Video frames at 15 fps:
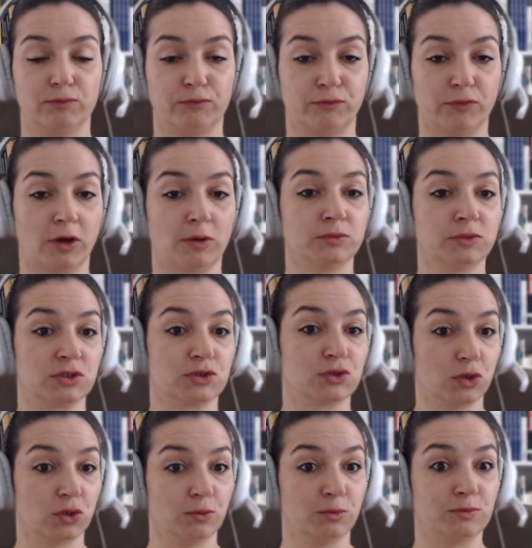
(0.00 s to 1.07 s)
from the
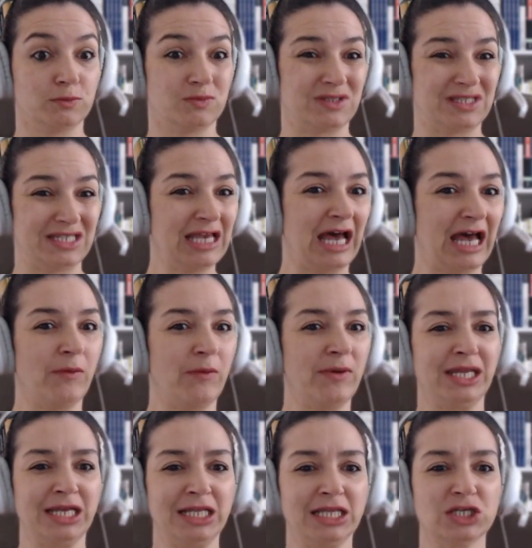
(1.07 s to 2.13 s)
school. See how in
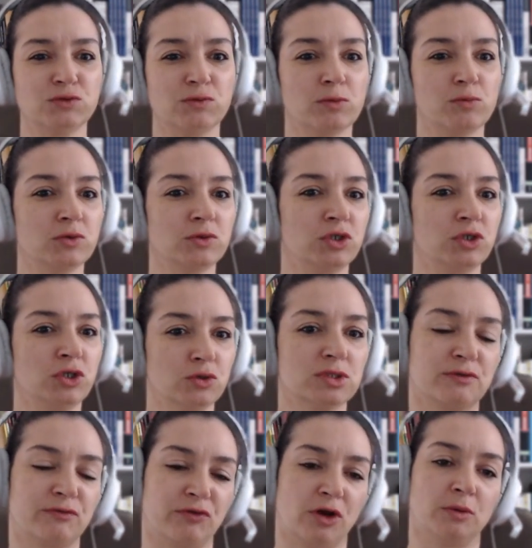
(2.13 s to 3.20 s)
English we would use
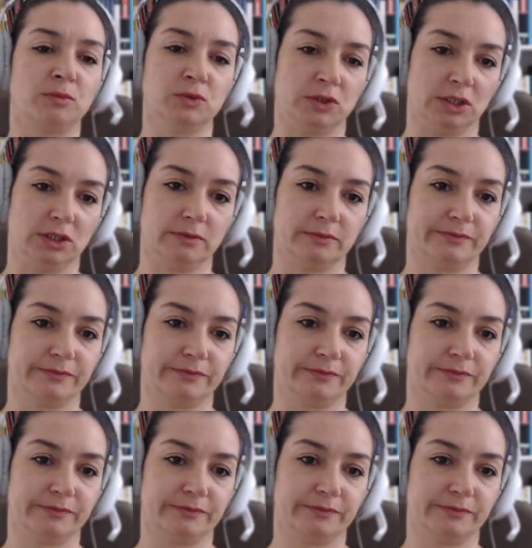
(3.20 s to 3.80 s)
from the.